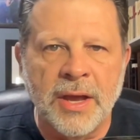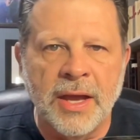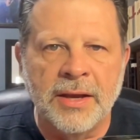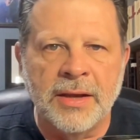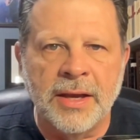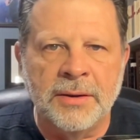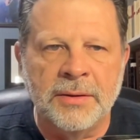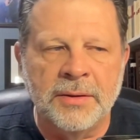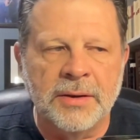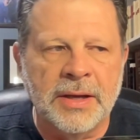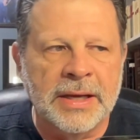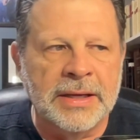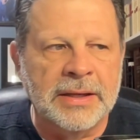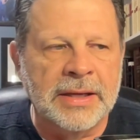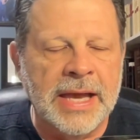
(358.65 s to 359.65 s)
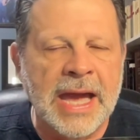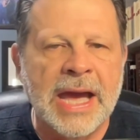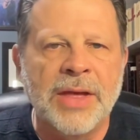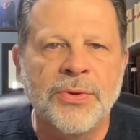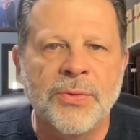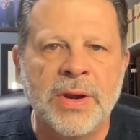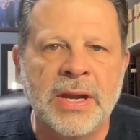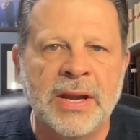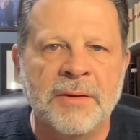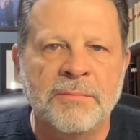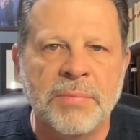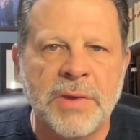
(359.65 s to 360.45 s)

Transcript: a, a gathering of